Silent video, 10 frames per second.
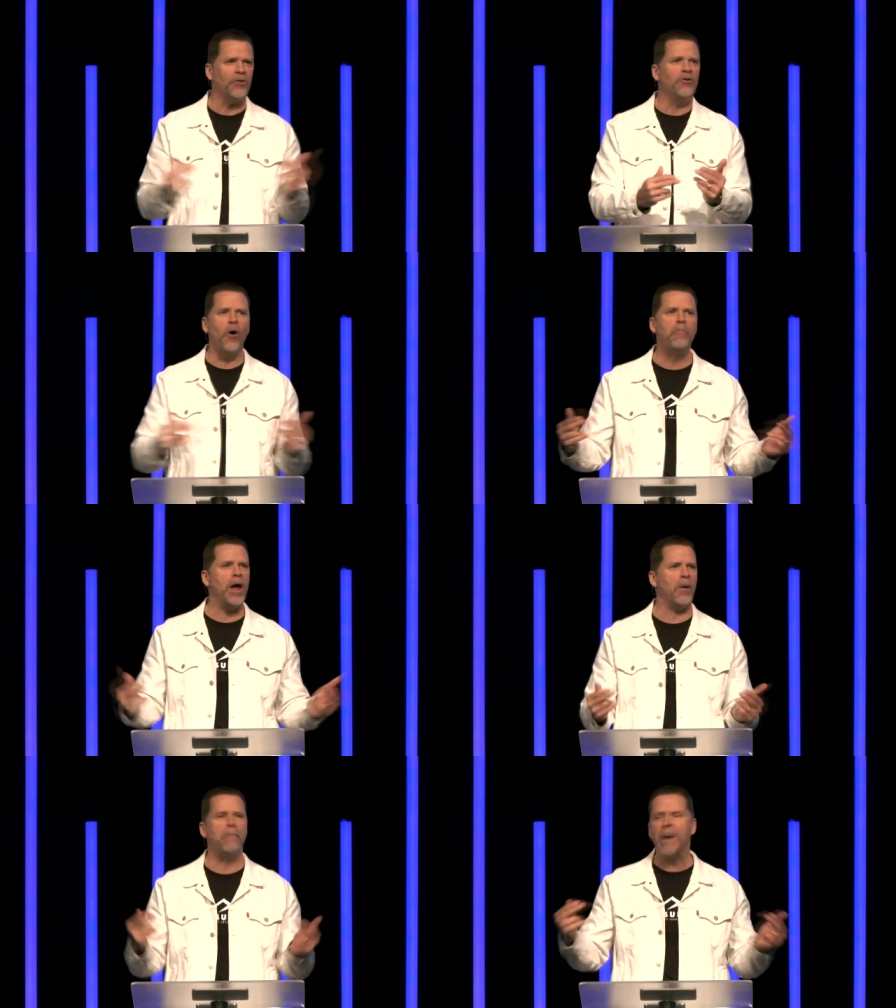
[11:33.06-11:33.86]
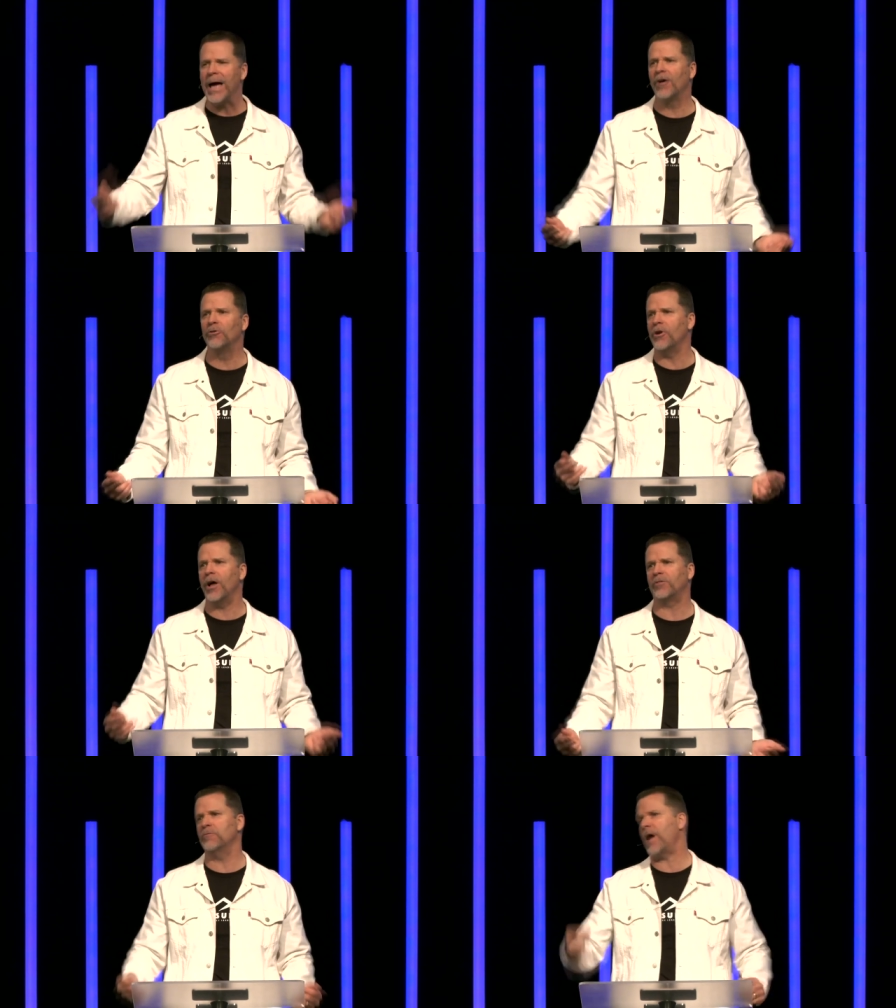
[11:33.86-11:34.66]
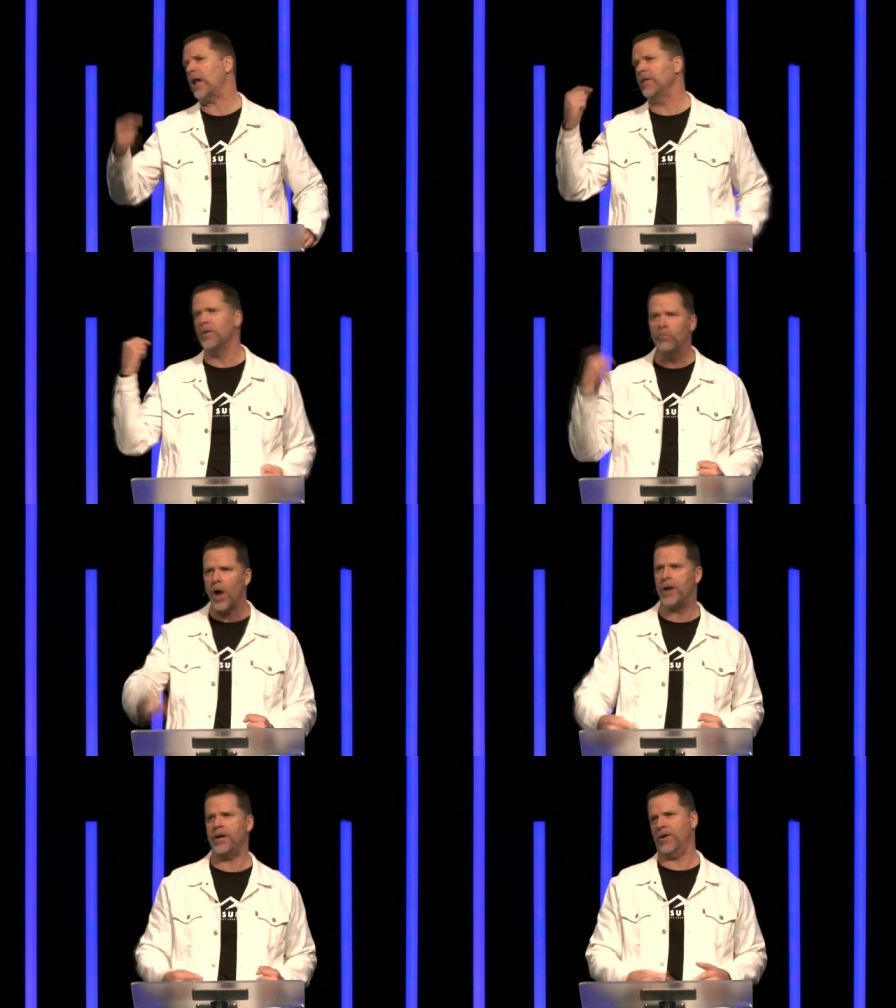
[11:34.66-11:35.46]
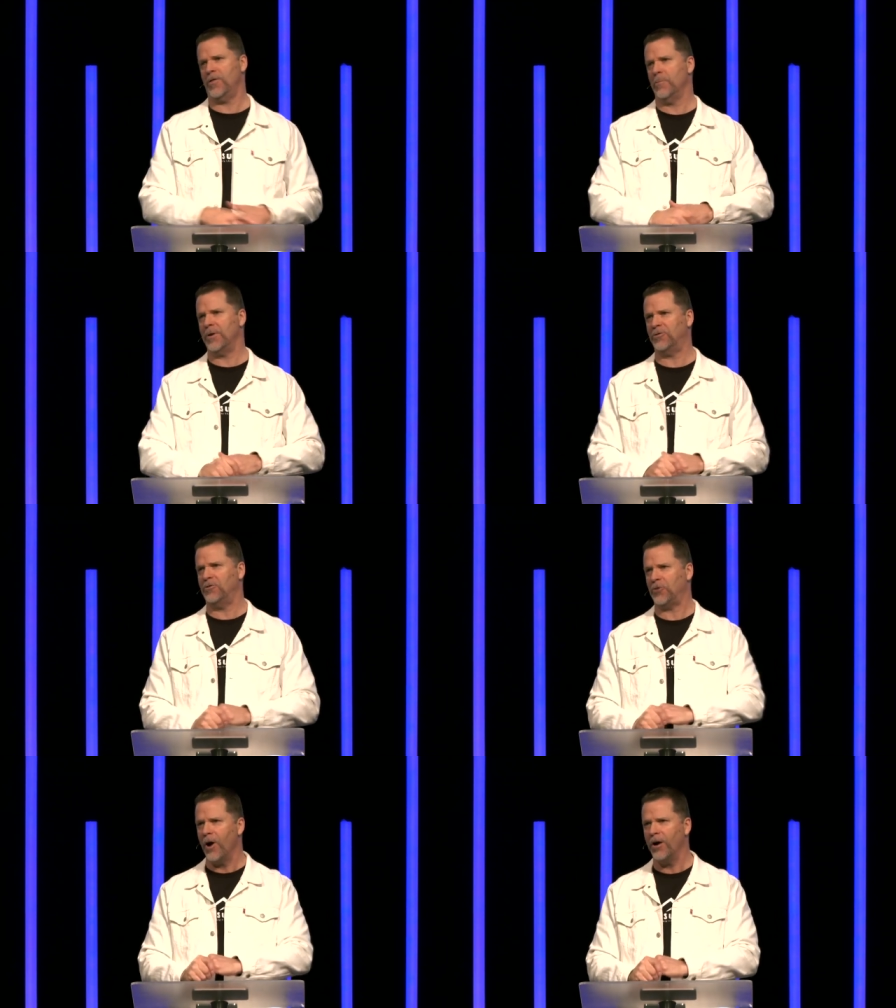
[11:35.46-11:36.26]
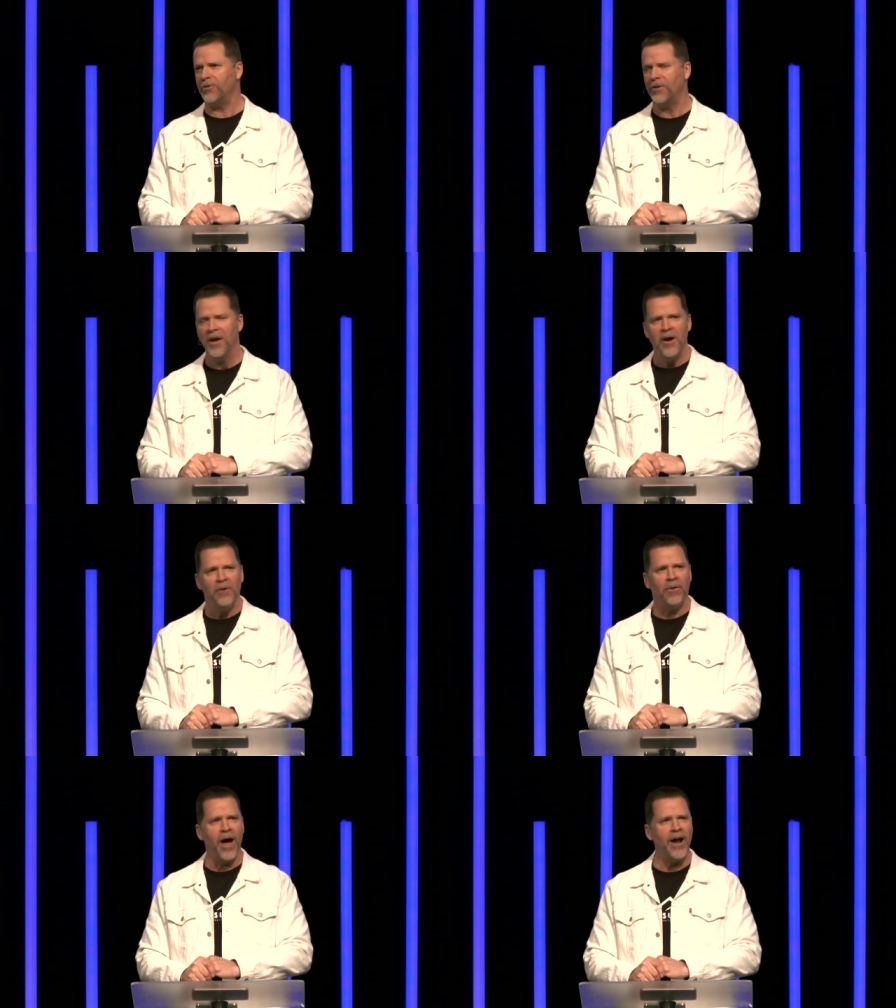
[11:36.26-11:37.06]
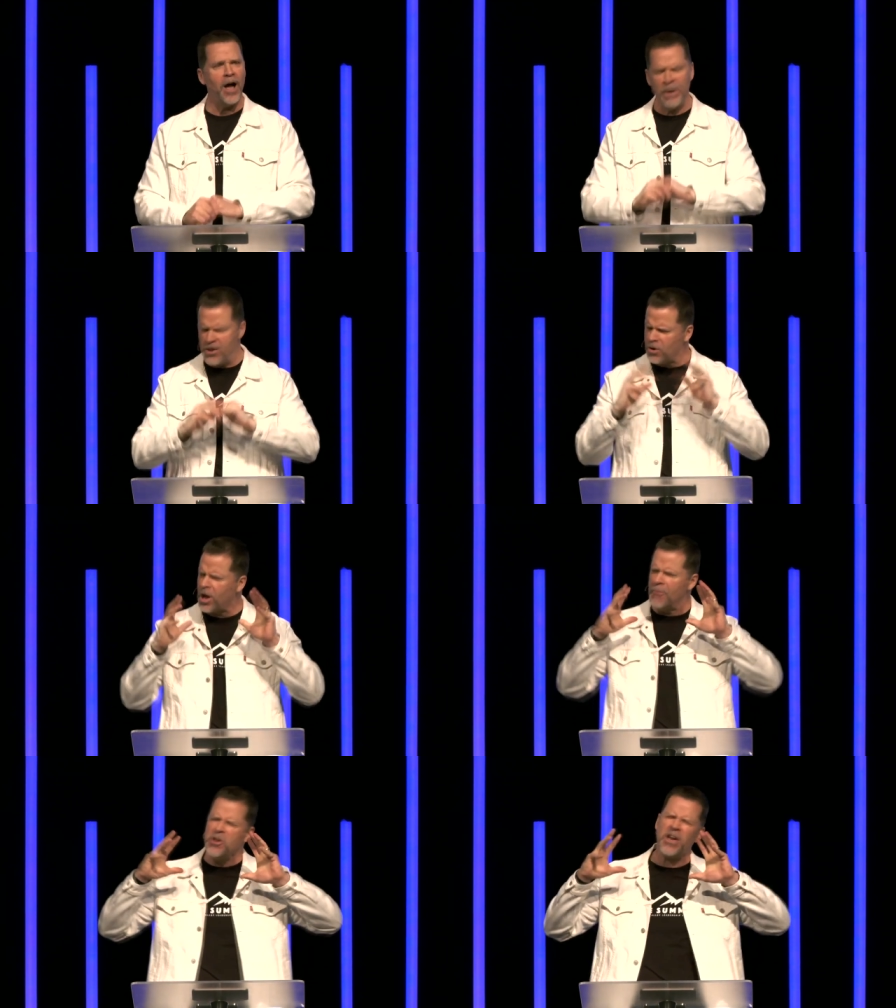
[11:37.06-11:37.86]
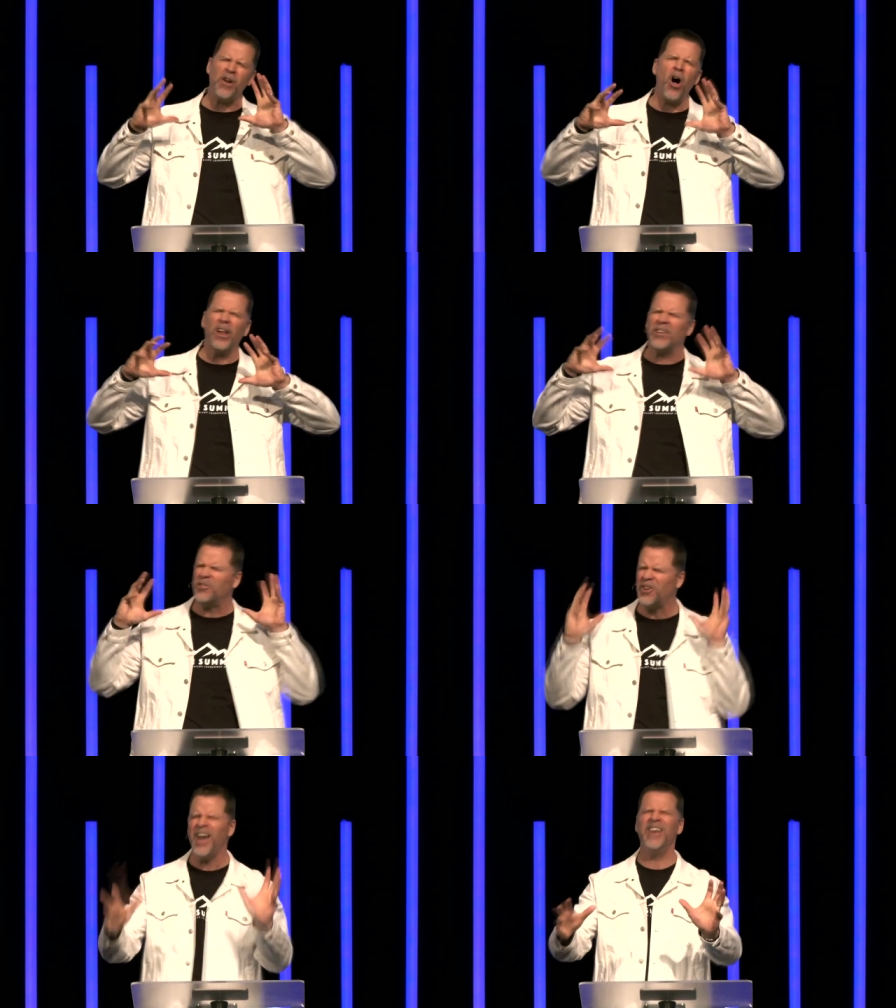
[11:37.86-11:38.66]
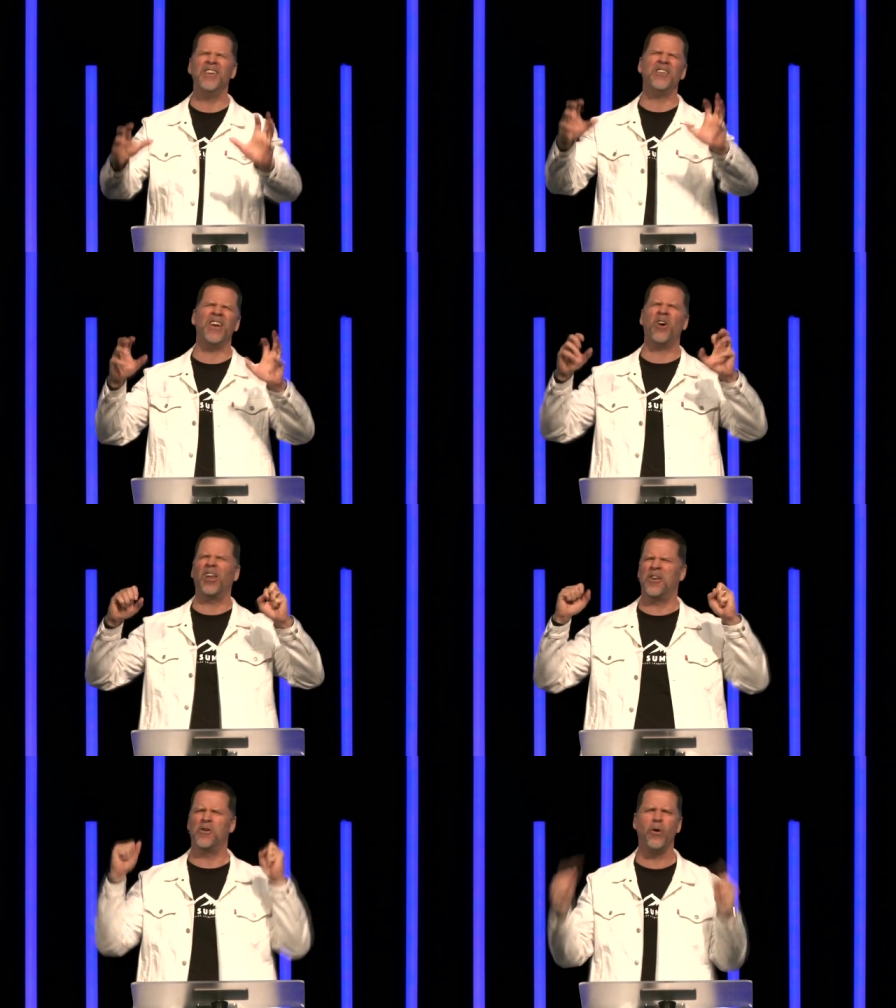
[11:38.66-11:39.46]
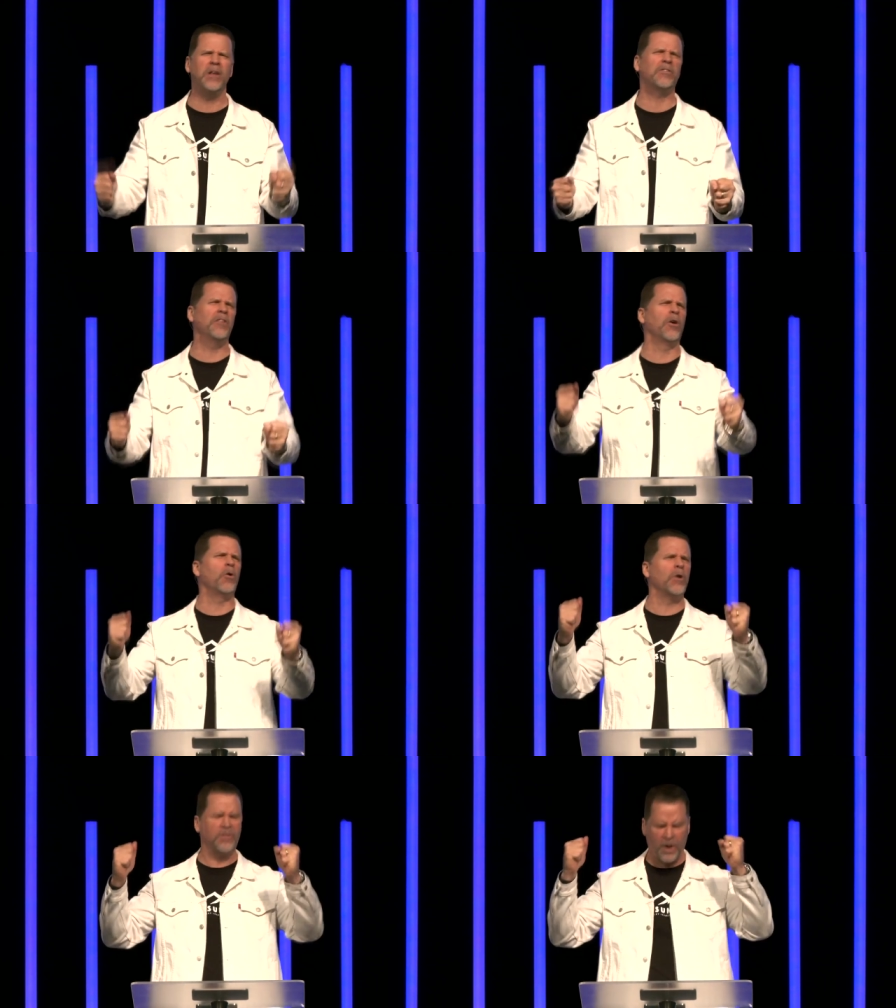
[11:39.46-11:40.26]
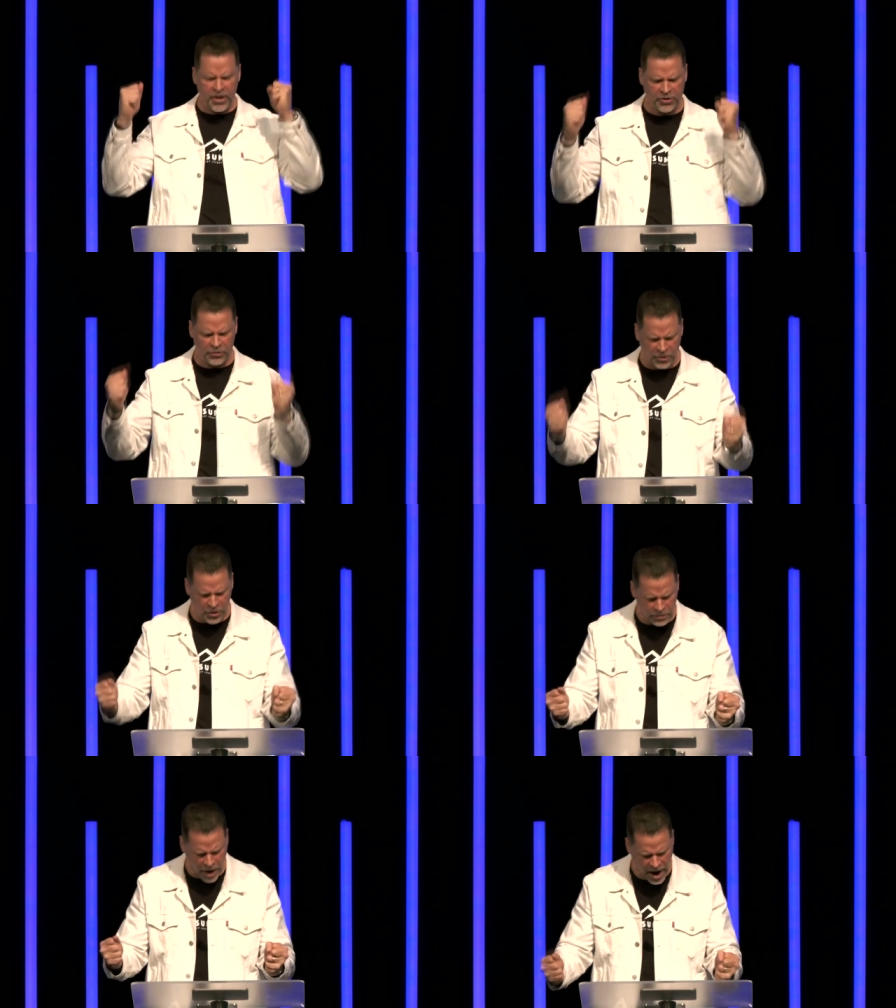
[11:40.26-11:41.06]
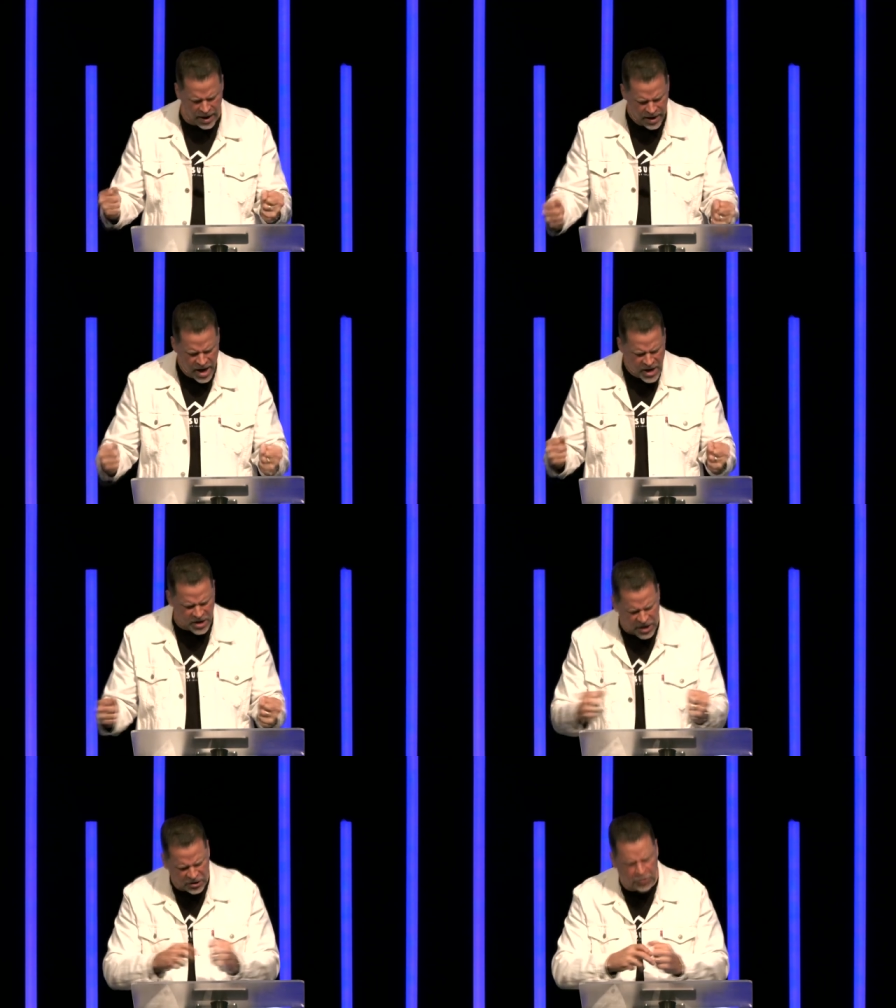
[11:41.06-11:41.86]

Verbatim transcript: there's no better bagels in Hudson Valley than right here in the mission church, right? I mean, you come, you get all excited, you get all anointed, the Lord touches you, right? You can